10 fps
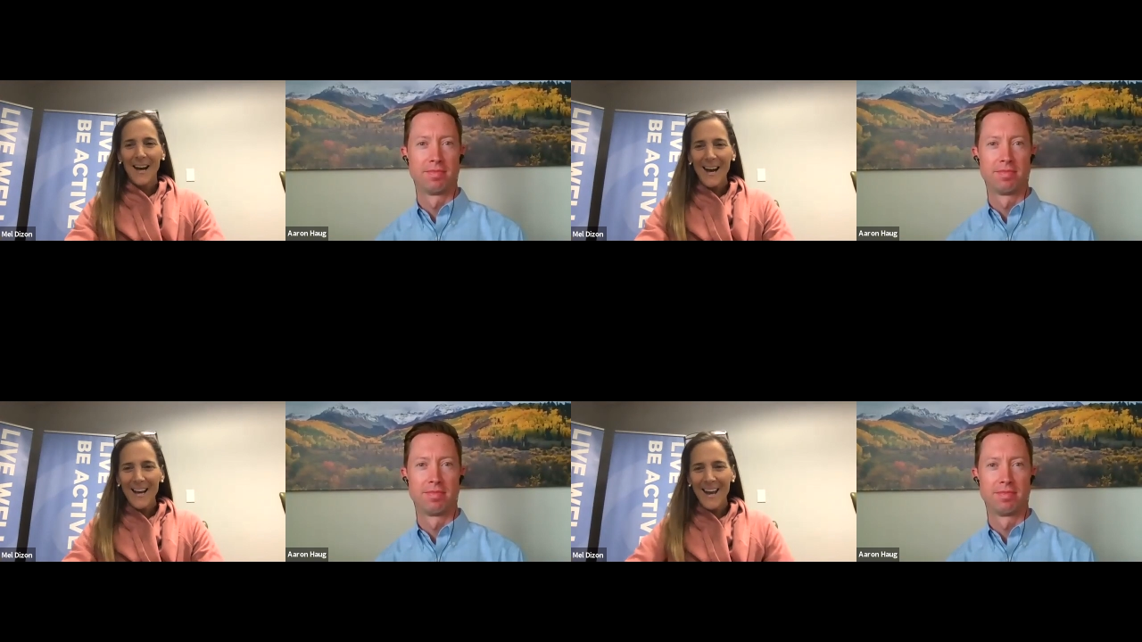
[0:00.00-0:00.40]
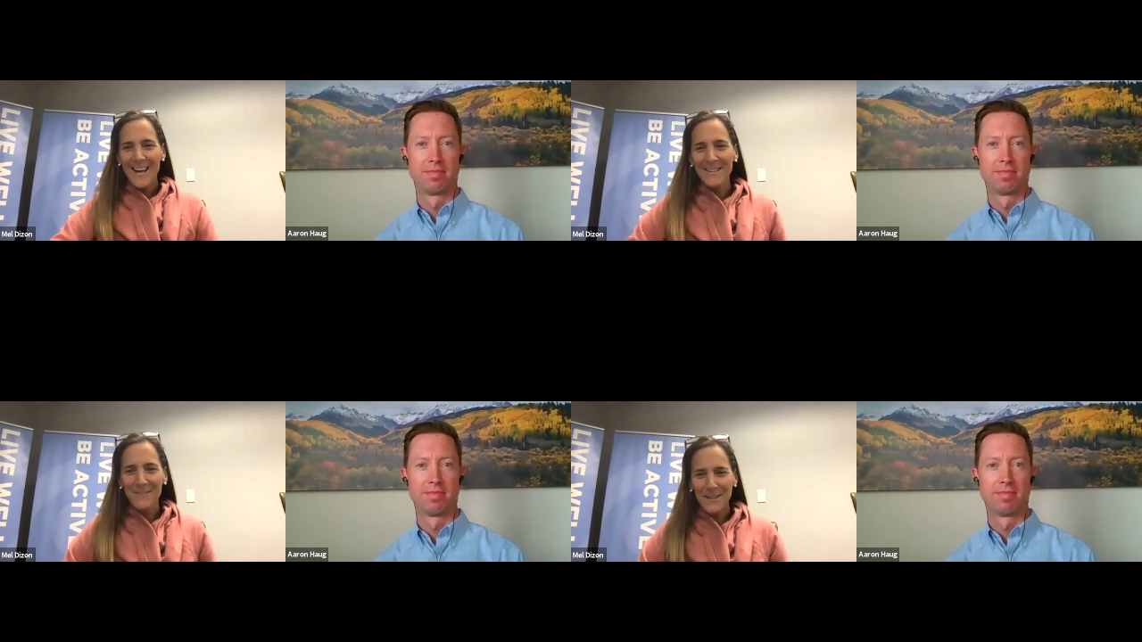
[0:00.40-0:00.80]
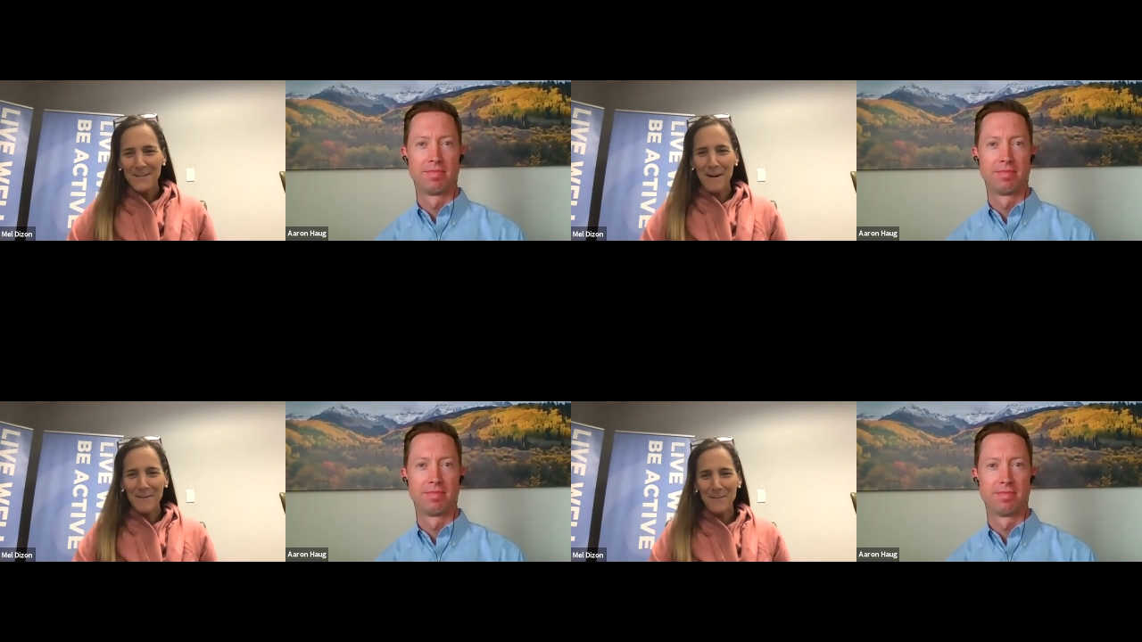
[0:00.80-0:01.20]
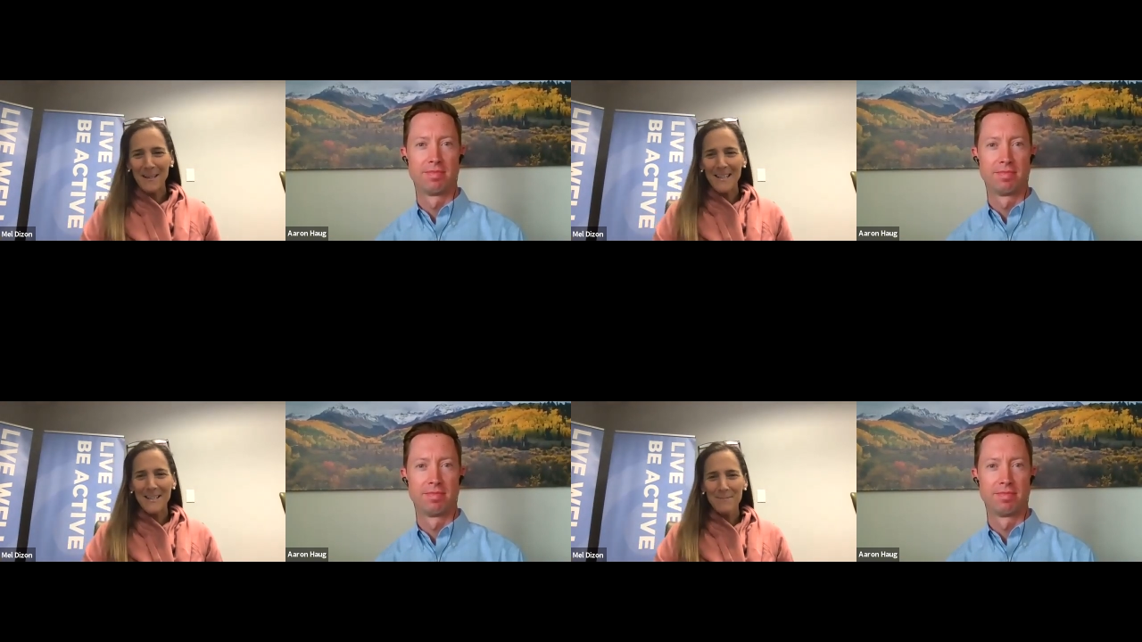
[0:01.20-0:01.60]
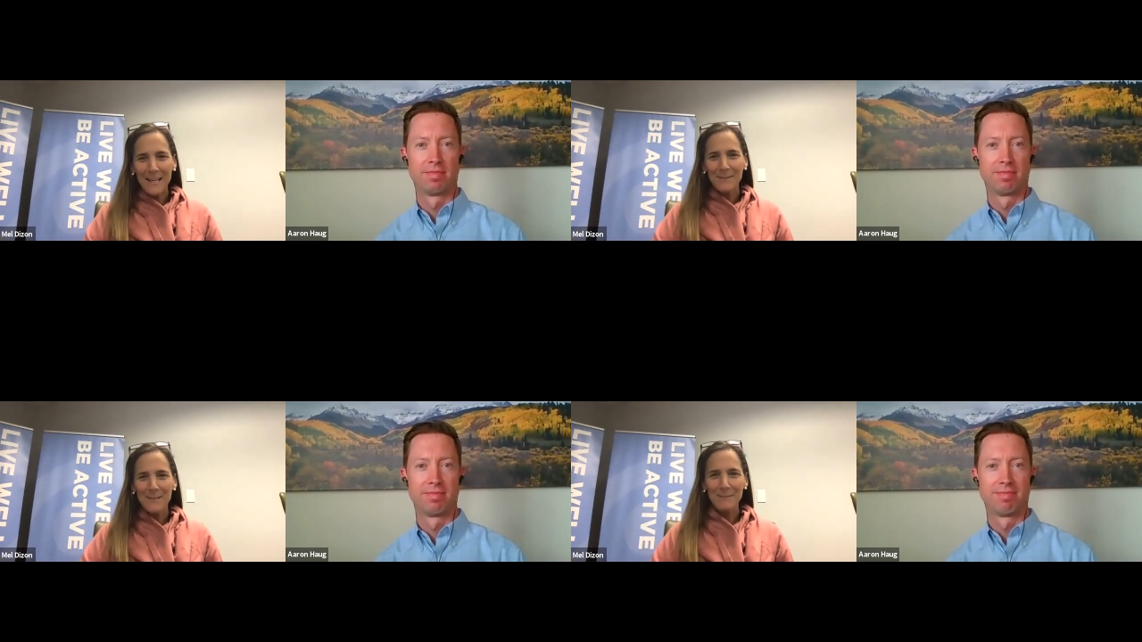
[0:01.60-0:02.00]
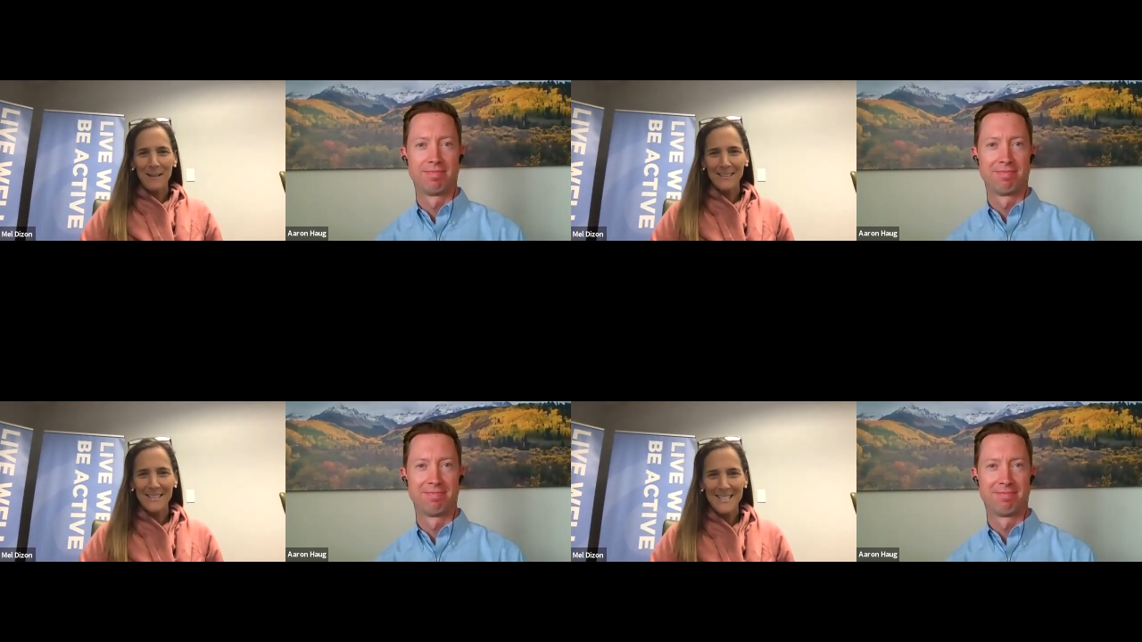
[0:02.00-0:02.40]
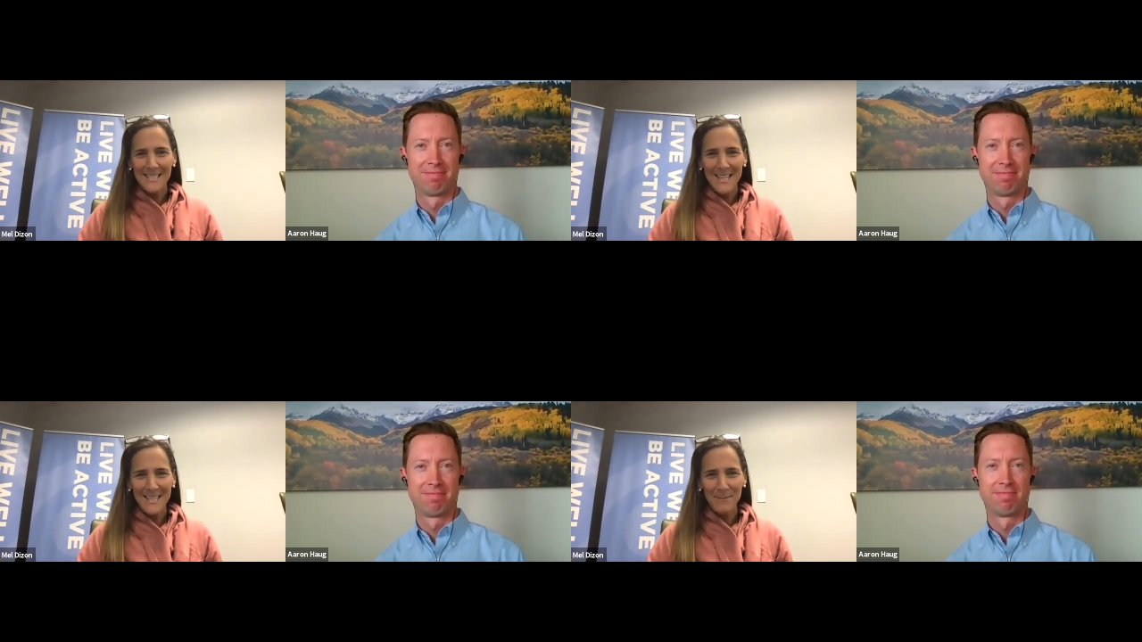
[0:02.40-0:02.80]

Speaker 1: Hi, and welcome everybody. My name is Melanie Dizon.